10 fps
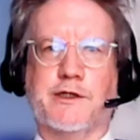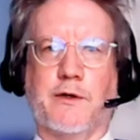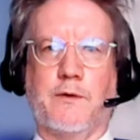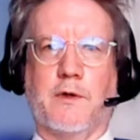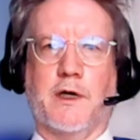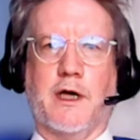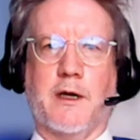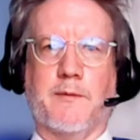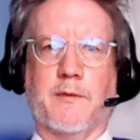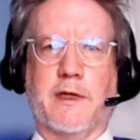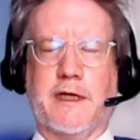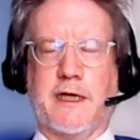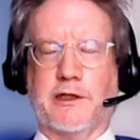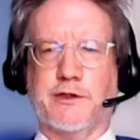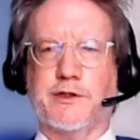So um,
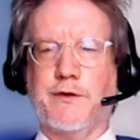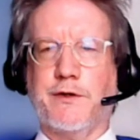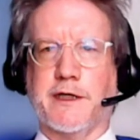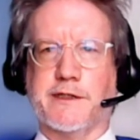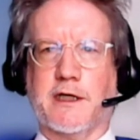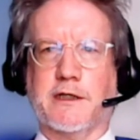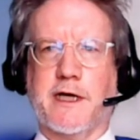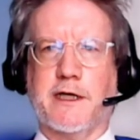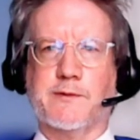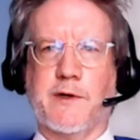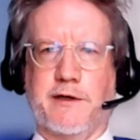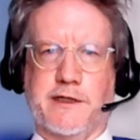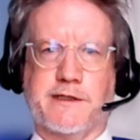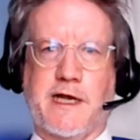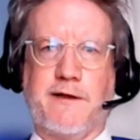it'll do two things. It'll tell us whether
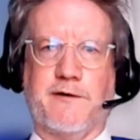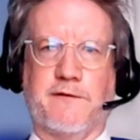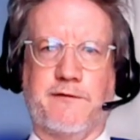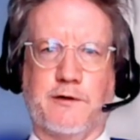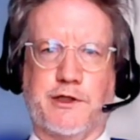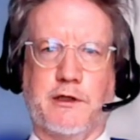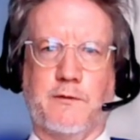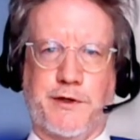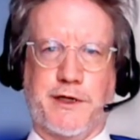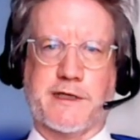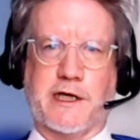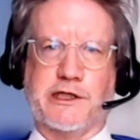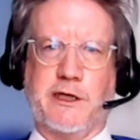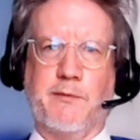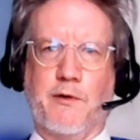it's safe in the future, whether it's
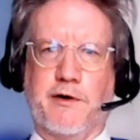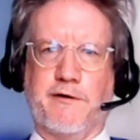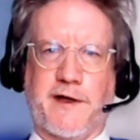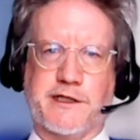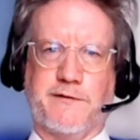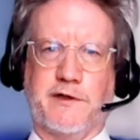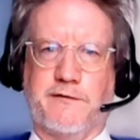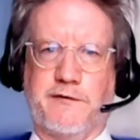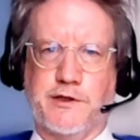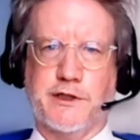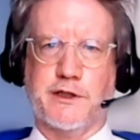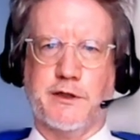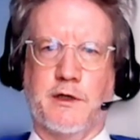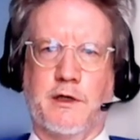actually more effective in the future to